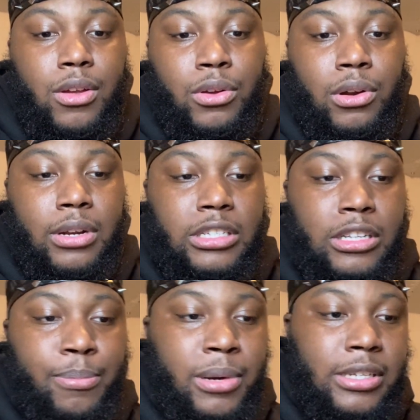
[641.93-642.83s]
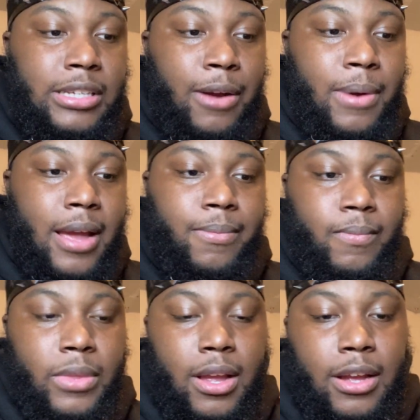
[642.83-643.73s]
You know, this is the book of Sirach,
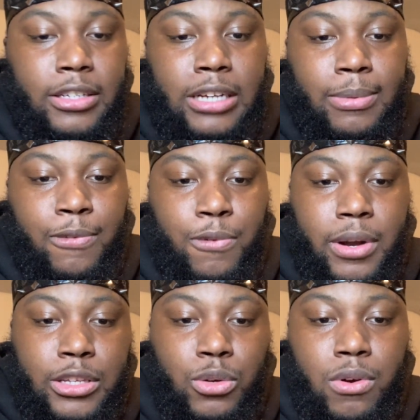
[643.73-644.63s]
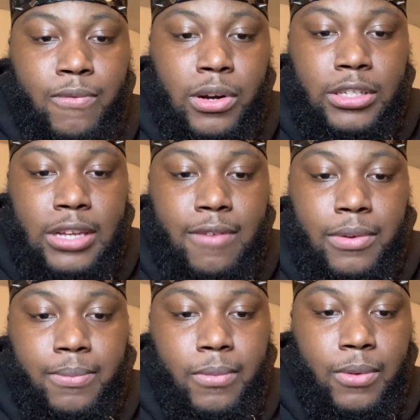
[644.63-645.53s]
chapter 42 and verse
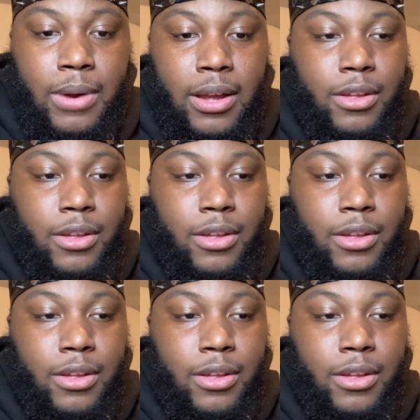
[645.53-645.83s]
7, right?